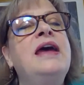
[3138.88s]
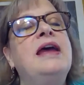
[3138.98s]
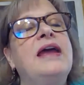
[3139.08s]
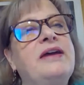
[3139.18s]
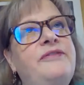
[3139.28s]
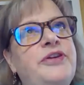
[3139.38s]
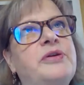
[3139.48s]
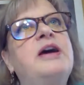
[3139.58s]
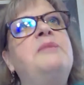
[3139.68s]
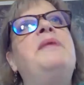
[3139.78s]
if you
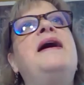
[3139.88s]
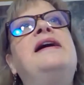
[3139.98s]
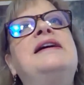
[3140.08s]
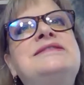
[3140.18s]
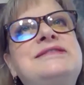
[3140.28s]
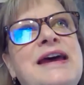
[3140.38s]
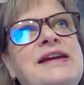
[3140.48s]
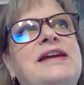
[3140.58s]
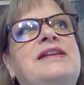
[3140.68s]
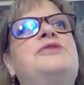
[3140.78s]
come back a
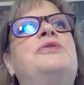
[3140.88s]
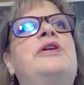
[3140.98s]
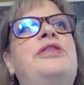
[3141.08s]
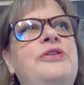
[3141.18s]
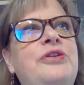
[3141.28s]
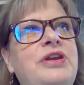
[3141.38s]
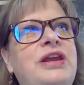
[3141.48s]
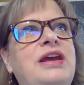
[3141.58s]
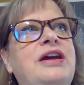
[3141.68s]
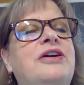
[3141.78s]
second or a third
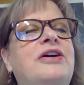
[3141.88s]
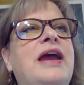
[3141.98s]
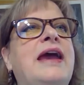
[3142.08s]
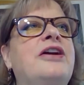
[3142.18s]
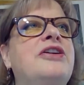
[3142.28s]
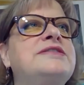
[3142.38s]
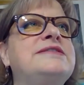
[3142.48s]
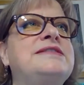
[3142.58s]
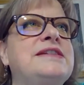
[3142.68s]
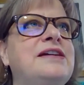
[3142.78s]
year and are
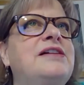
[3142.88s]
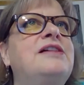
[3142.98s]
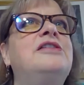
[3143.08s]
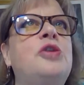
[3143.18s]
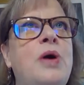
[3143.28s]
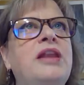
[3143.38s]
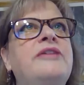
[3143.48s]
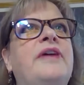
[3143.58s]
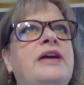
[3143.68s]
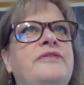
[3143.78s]
still
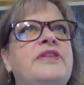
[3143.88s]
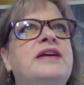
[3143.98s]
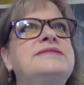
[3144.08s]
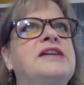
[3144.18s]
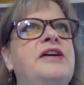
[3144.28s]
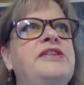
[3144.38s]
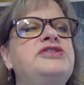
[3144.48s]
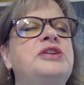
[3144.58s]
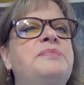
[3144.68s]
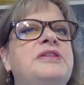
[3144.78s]
qualifying for that
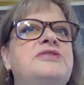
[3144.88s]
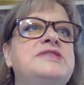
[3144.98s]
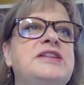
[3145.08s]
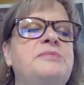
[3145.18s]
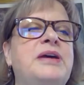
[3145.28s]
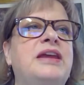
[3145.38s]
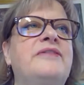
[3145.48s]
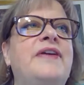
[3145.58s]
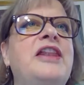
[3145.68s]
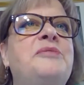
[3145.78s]
scholarship and there's still money
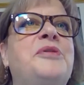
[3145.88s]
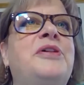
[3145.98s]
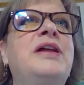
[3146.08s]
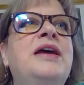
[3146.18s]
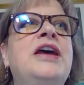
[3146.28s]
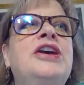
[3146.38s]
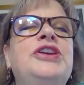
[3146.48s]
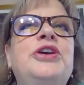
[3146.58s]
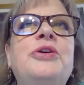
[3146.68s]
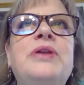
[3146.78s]
available,
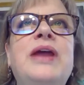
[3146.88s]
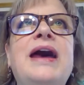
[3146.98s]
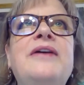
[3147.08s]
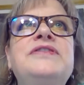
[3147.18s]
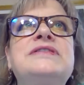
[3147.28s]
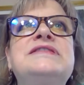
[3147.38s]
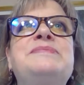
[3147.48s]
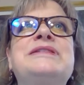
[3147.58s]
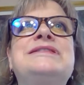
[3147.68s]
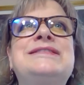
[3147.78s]
you don't have to
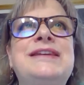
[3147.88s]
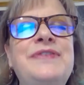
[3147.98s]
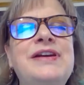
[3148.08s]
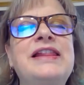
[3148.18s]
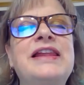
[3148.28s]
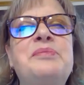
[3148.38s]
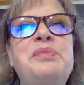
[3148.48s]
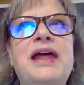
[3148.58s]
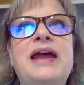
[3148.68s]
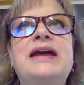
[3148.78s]
specifically
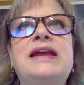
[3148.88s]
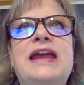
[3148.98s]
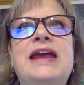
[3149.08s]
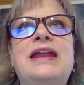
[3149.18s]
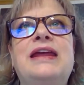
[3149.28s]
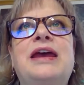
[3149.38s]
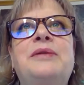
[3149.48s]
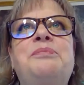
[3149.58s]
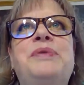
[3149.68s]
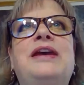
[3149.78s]
apply again
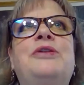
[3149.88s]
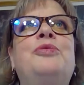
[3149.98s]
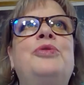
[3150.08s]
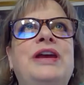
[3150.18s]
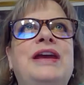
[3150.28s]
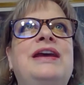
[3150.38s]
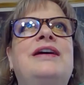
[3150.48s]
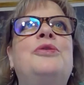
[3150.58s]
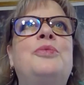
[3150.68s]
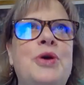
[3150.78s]
and be
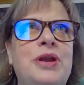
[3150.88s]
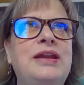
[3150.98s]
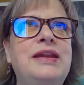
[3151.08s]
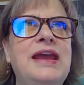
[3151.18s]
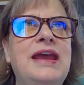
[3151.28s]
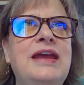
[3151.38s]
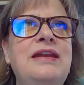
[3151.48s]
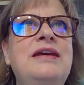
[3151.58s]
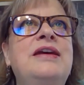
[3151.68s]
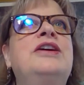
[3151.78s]
re-awarded
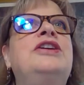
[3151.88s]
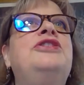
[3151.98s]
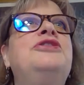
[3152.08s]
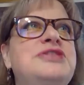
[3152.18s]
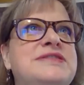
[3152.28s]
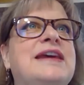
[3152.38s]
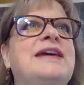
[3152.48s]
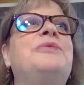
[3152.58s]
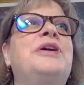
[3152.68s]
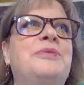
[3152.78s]
again. You just
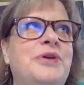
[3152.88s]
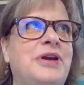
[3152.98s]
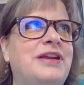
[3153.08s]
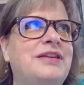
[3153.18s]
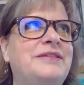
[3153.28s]
get re-awarded,